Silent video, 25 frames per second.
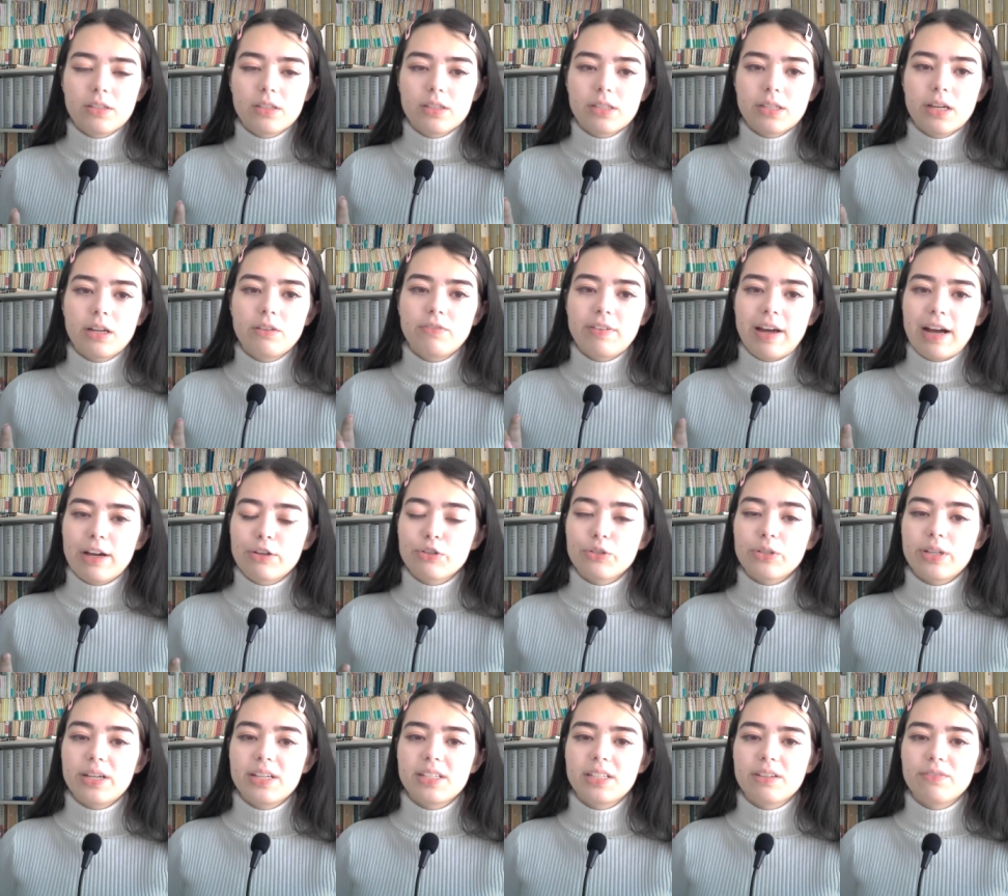The self
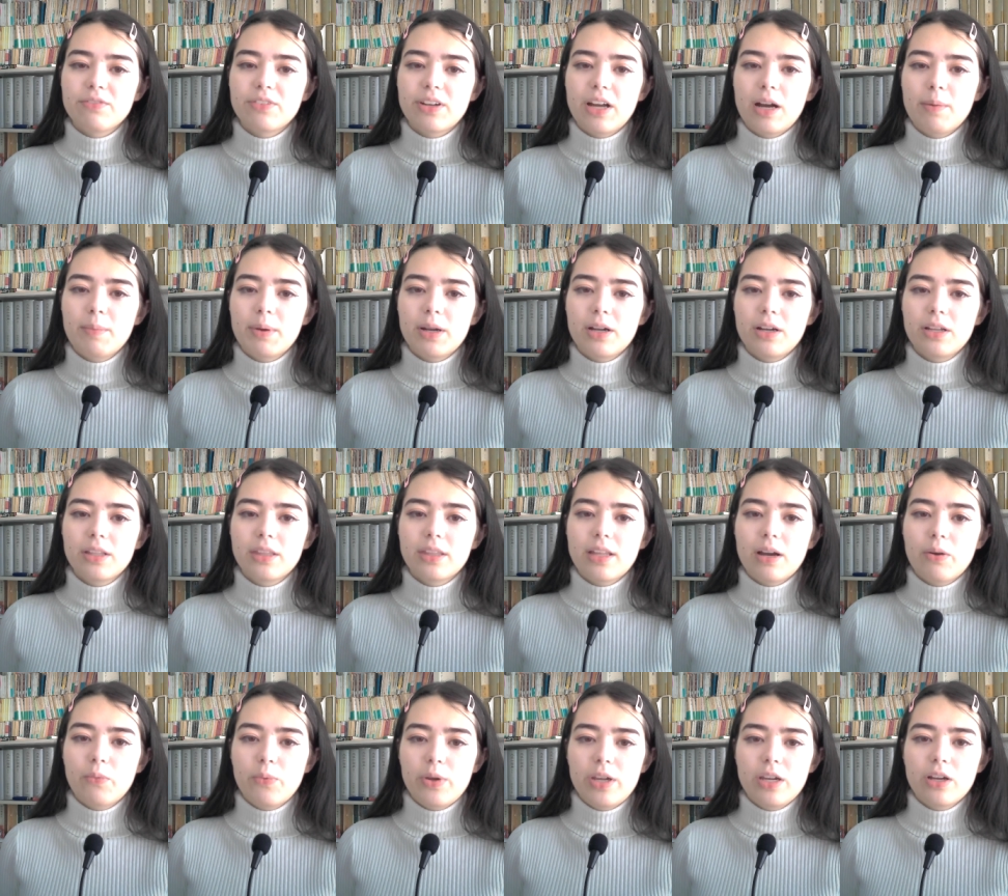actualizing phenomenon
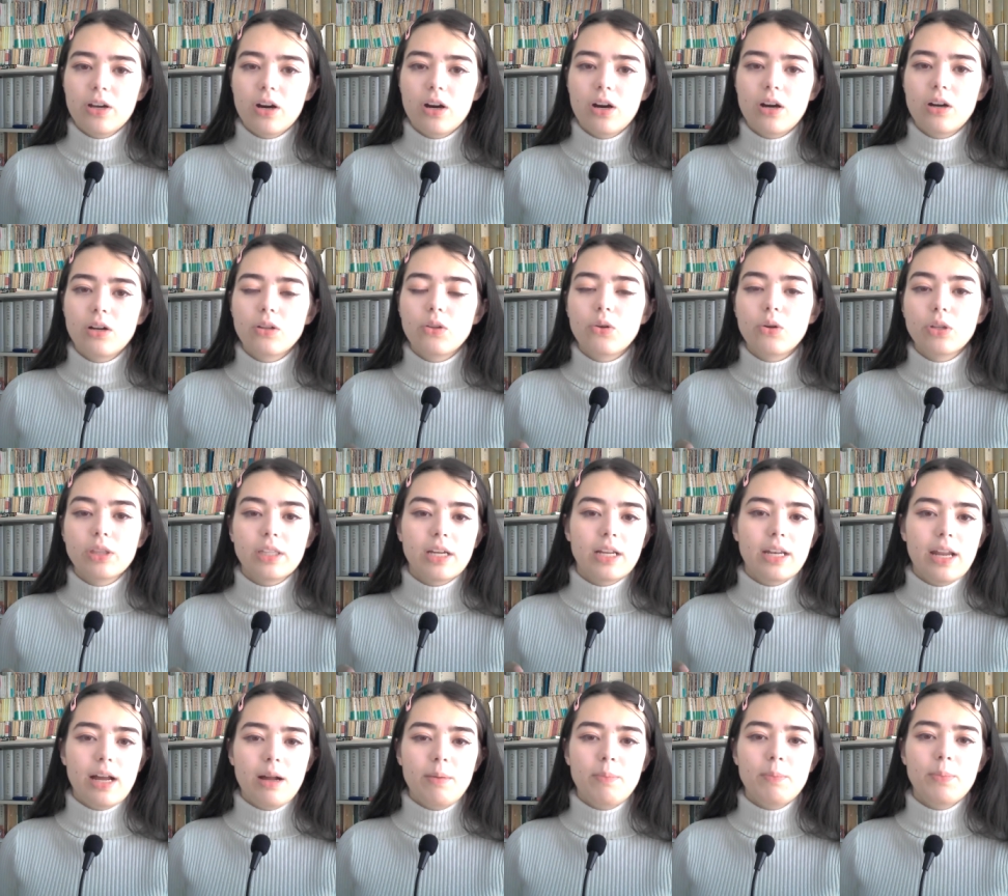that we call Ota
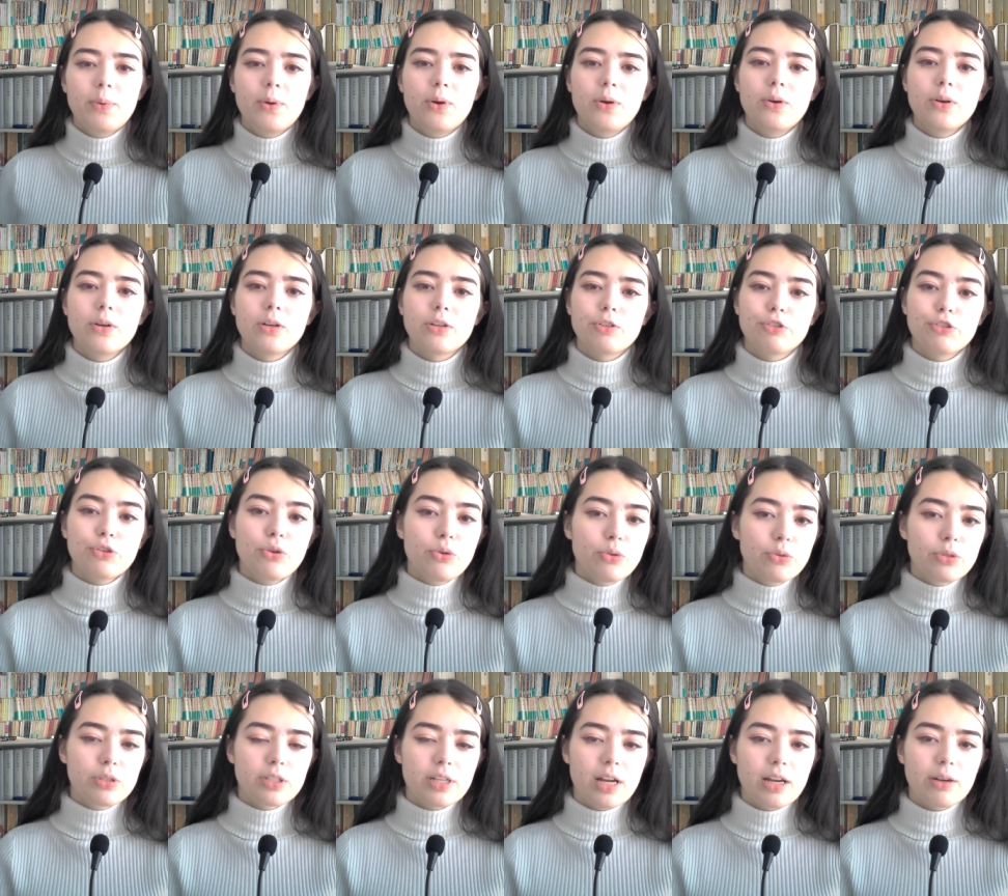Nampo or
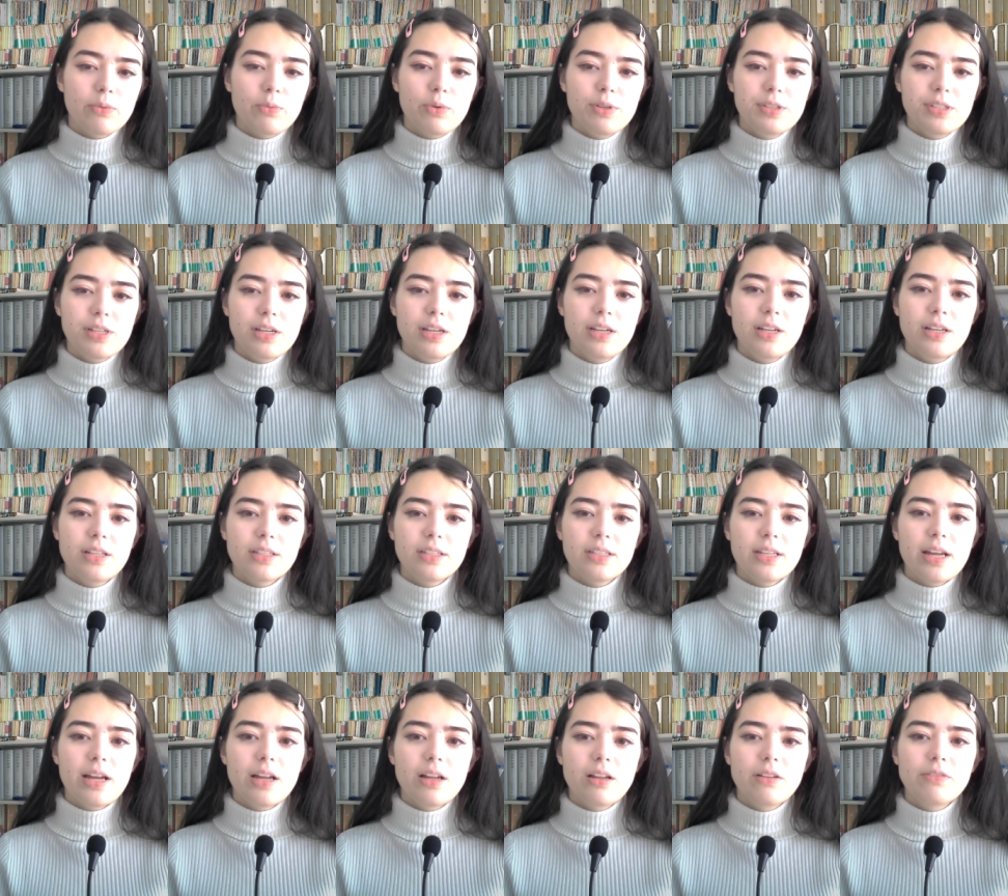shokusan was in
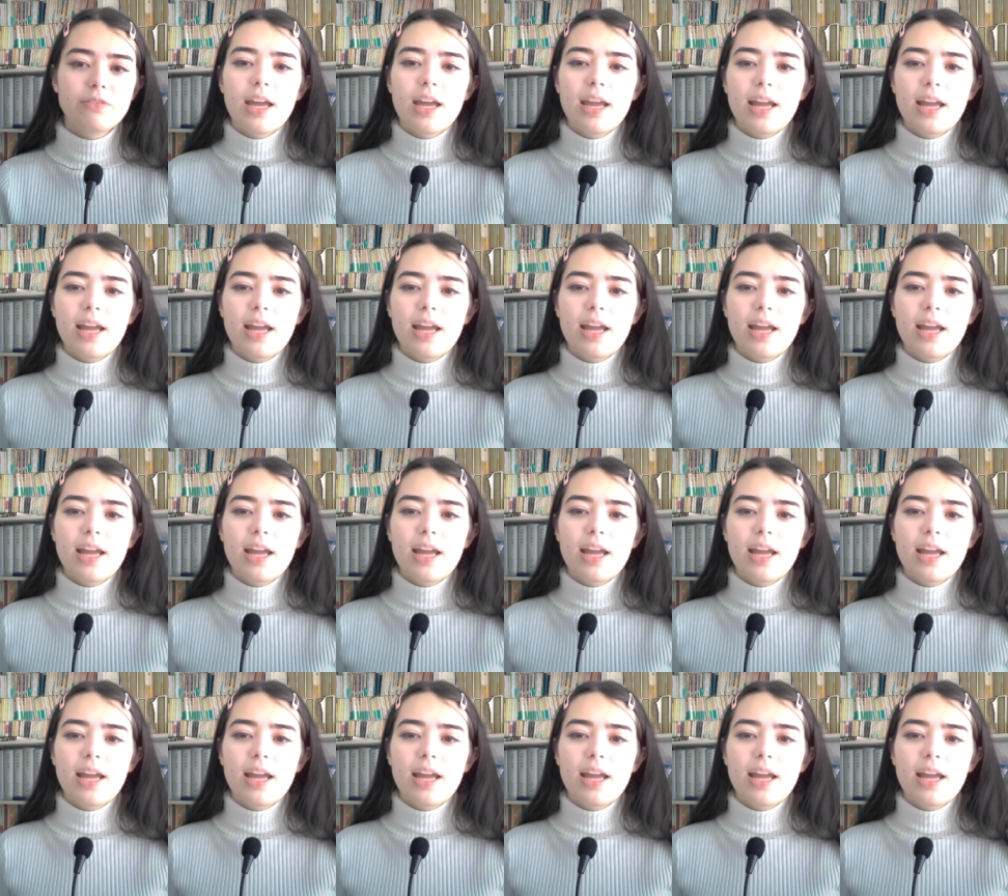itself